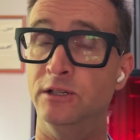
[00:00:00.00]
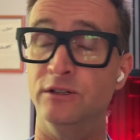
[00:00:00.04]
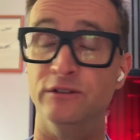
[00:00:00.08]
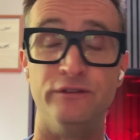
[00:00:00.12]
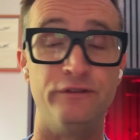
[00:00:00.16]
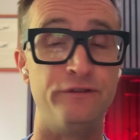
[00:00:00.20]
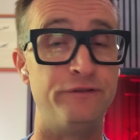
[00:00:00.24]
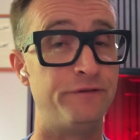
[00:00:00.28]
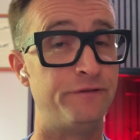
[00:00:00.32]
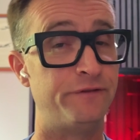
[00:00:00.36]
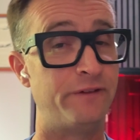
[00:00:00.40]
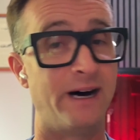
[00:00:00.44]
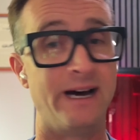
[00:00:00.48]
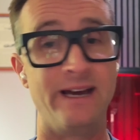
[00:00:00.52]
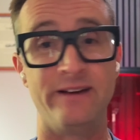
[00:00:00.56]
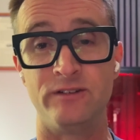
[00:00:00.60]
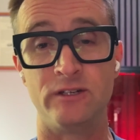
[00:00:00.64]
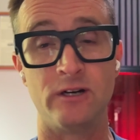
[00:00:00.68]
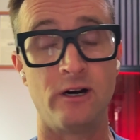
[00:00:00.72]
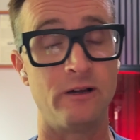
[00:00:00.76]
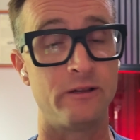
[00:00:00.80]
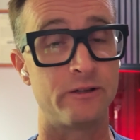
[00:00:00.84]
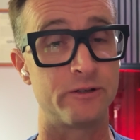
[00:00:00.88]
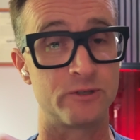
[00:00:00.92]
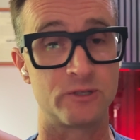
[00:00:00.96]
$5,
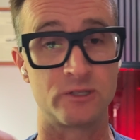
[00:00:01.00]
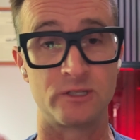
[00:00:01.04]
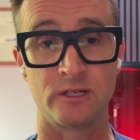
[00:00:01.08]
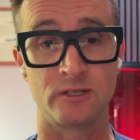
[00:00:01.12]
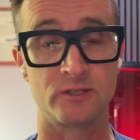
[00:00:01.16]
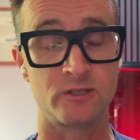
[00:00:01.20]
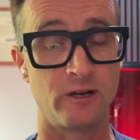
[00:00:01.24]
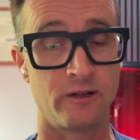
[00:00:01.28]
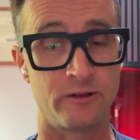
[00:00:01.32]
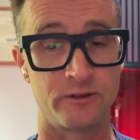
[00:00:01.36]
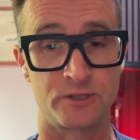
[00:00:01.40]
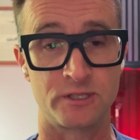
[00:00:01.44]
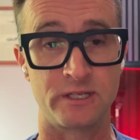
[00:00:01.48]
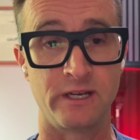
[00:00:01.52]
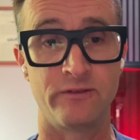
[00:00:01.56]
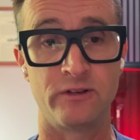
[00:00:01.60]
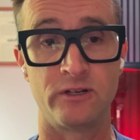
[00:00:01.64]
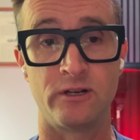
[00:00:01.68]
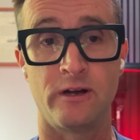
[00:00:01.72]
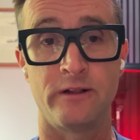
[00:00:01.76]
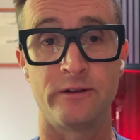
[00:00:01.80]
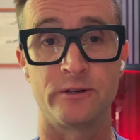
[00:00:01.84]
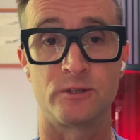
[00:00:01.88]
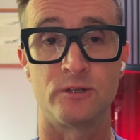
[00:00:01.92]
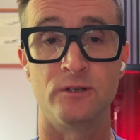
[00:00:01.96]
$6,
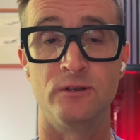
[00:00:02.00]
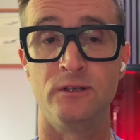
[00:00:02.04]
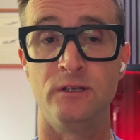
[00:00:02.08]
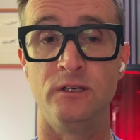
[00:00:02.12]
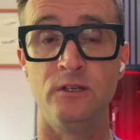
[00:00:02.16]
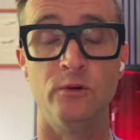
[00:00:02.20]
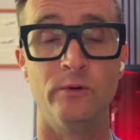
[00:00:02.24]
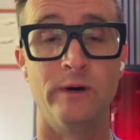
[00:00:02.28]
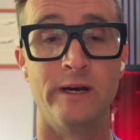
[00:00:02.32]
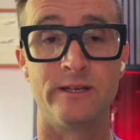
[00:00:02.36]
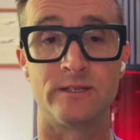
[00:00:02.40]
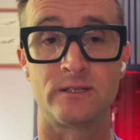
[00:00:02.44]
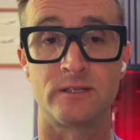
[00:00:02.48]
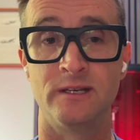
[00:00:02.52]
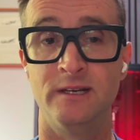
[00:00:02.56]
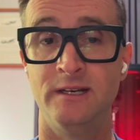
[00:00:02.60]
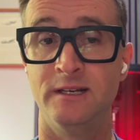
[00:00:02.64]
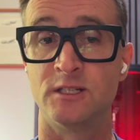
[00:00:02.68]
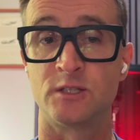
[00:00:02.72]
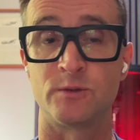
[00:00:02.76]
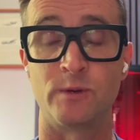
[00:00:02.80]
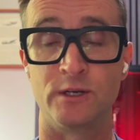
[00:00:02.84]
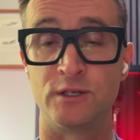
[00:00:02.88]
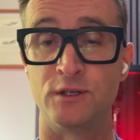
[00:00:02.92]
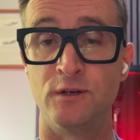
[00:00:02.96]
$7 in the US,
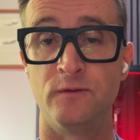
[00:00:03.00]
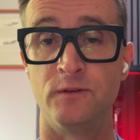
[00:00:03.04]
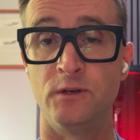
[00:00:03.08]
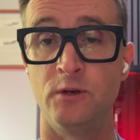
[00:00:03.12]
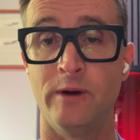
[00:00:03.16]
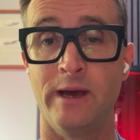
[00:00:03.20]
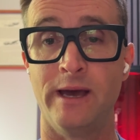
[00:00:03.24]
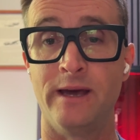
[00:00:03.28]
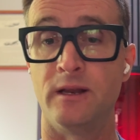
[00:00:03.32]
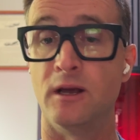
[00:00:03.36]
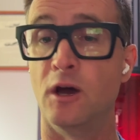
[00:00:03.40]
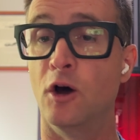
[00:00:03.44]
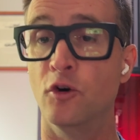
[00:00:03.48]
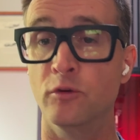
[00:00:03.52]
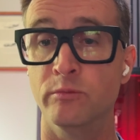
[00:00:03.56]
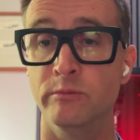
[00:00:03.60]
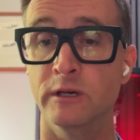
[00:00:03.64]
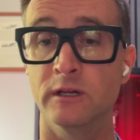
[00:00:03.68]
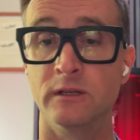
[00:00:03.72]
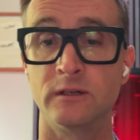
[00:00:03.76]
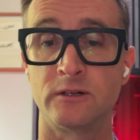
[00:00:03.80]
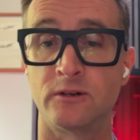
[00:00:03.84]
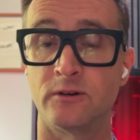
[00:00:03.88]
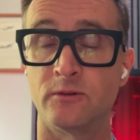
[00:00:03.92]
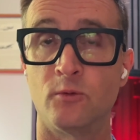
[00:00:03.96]
especially if you add oat
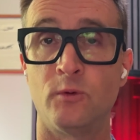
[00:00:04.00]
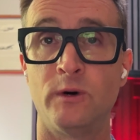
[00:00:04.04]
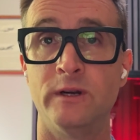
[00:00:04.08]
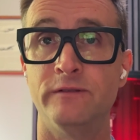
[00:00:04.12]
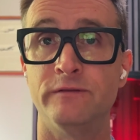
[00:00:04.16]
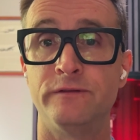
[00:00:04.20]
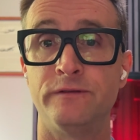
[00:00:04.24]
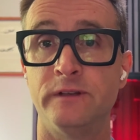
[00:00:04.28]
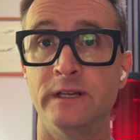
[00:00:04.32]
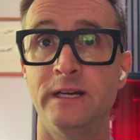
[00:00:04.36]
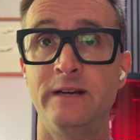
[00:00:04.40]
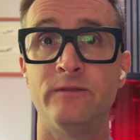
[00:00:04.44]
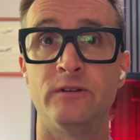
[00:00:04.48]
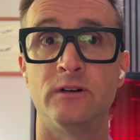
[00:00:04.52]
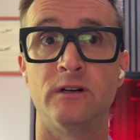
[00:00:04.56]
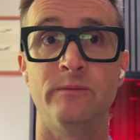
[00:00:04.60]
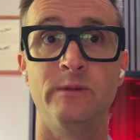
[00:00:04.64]
milk or one flavor.